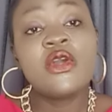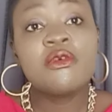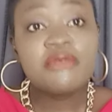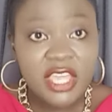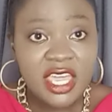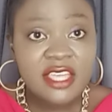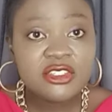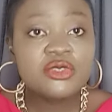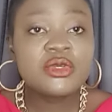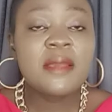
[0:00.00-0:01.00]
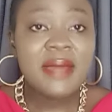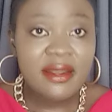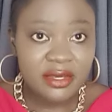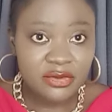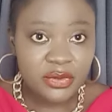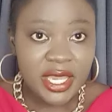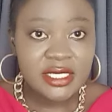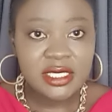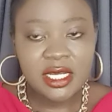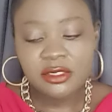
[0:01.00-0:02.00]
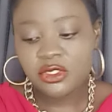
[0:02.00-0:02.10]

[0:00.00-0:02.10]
of age to get married, right? Yeah.